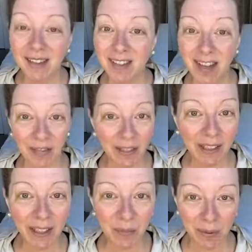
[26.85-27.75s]

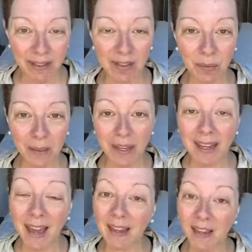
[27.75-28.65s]
Definitely once a week,
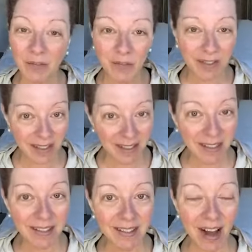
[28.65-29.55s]
and if your skin
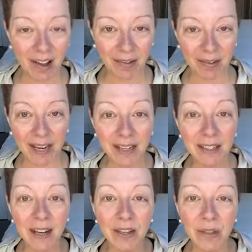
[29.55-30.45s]
can tolerate
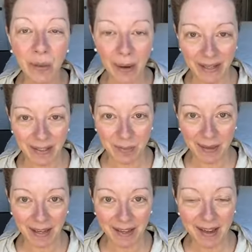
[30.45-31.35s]
it, twice a week.